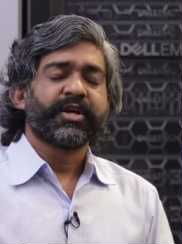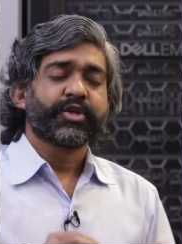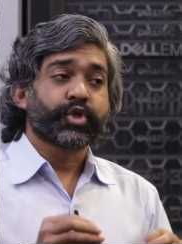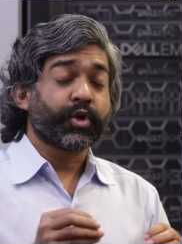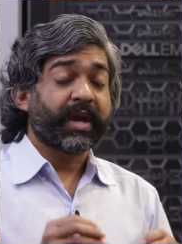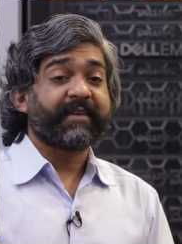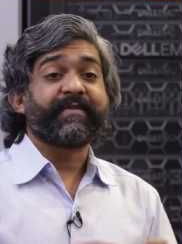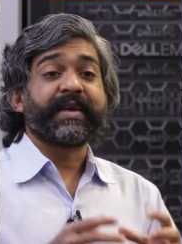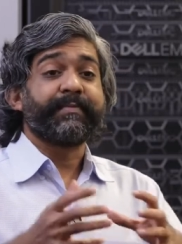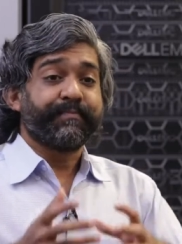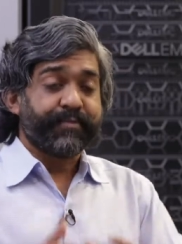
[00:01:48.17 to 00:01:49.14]
so you have
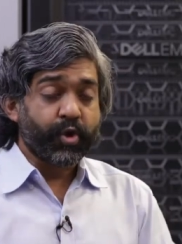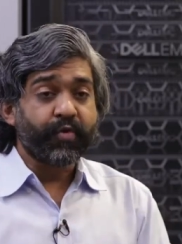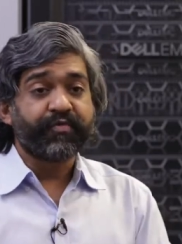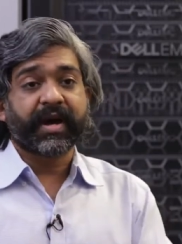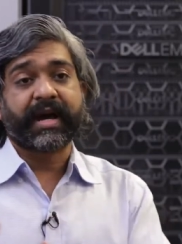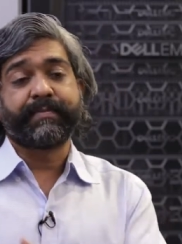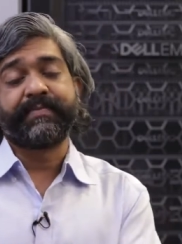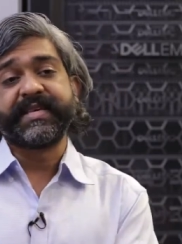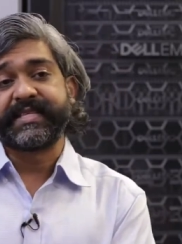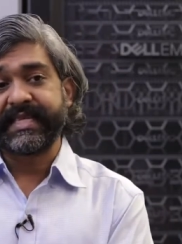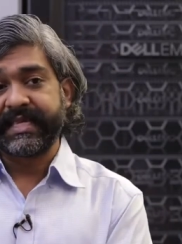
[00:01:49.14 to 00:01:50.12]
improved
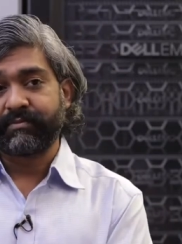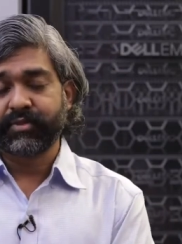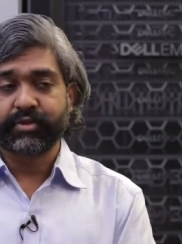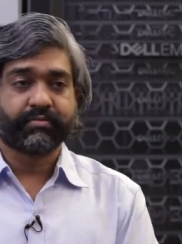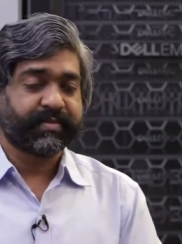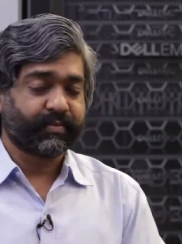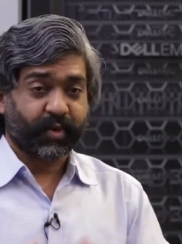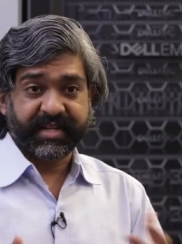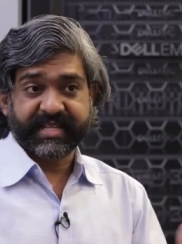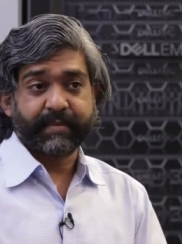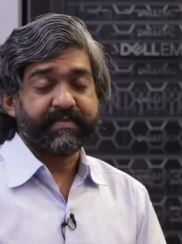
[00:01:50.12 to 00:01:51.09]
IPC. So what
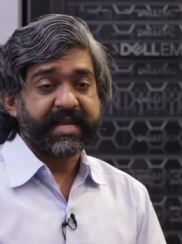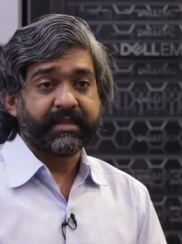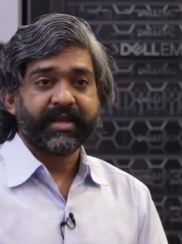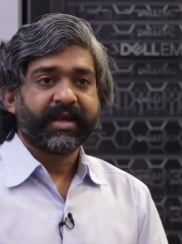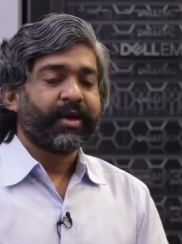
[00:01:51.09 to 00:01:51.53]
does that mean?